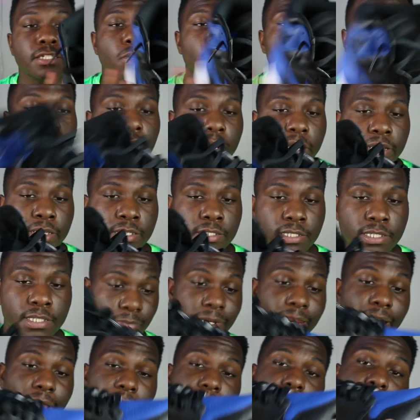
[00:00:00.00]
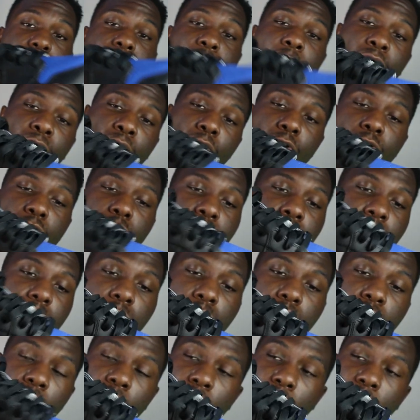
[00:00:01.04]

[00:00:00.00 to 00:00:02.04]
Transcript: some ones. Nah, these my royal blue